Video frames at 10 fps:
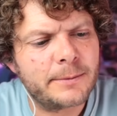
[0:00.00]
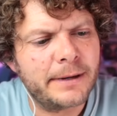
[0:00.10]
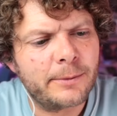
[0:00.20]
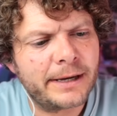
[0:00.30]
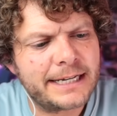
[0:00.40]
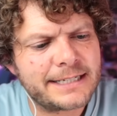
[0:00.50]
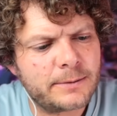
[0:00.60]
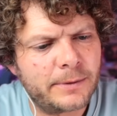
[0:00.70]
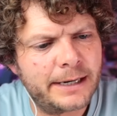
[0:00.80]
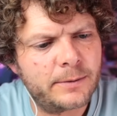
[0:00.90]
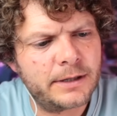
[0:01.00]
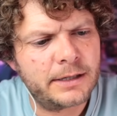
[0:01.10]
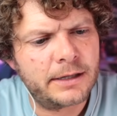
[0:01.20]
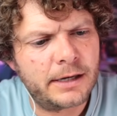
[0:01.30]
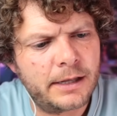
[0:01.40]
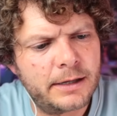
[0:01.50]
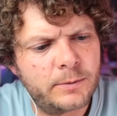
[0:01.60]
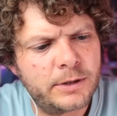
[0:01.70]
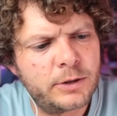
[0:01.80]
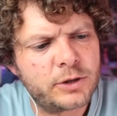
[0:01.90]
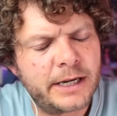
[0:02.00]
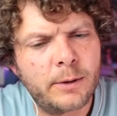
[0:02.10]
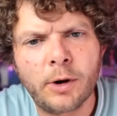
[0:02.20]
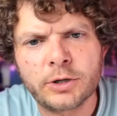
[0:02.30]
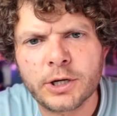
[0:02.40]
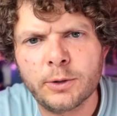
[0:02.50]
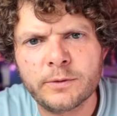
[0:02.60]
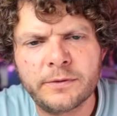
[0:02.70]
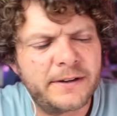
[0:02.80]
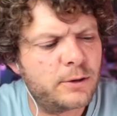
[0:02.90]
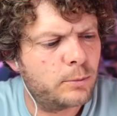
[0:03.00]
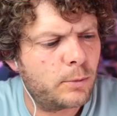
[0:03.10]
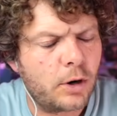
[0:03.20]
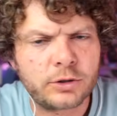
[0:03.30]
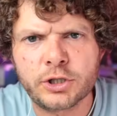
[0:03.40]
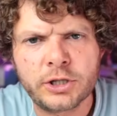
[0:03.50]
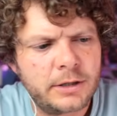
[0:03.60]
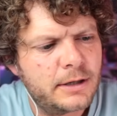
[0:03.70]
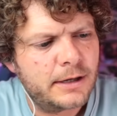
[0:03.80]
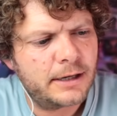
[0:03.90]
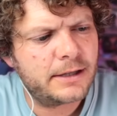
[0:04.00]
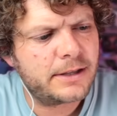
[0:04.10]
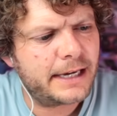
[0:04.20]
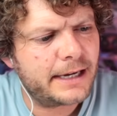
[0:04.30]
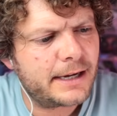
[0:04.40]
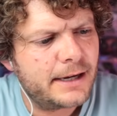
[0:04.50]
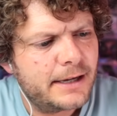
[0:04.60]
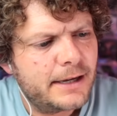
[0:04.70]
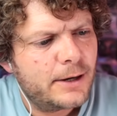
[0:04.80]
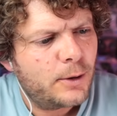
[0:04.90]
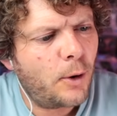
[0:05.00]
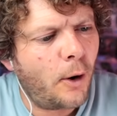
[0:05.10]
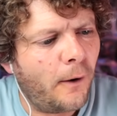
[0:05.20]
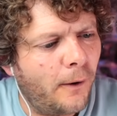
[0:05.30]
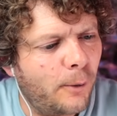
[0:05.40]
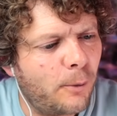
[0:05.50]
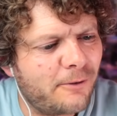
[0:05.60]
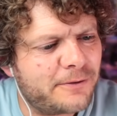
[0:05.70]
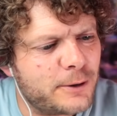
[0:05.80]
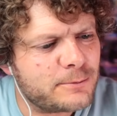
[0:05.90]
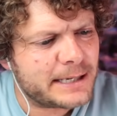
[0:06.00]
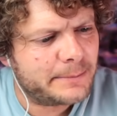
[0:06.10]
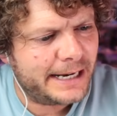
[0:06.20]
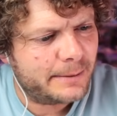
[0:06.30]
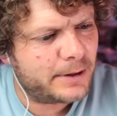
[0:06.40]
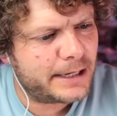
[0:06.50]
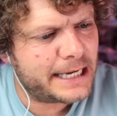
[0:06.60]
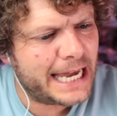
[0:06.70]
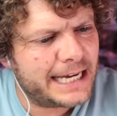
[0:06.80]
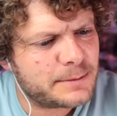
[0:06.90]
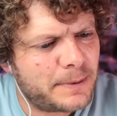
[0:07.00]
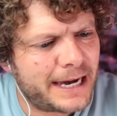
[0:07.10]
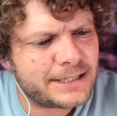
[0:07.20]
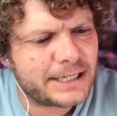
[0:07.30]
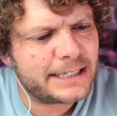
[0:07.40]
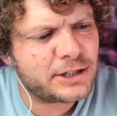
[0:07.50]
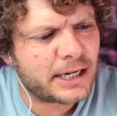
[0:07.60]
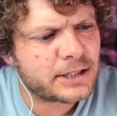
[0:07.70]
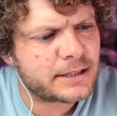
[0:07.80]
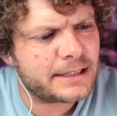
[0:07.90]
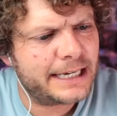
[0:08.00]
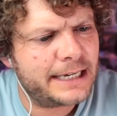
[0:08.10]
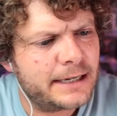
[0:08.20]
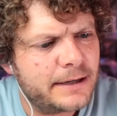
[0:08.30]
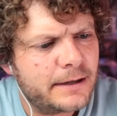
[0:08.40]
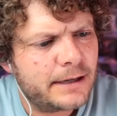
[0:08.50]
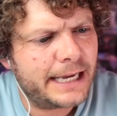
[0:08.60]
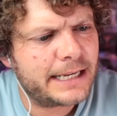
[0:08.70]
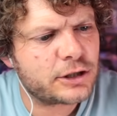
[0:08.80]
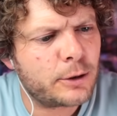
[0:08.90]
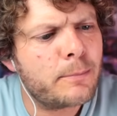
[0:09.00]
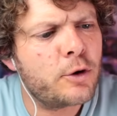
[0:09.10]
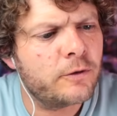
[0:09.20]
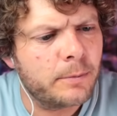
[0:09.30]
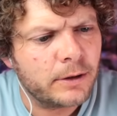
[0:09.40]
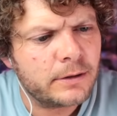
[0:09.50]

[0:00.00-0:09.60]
to me when you see a watch called Film Watch and you think, whoa, what film's it been in? But it's basically just it's the movement.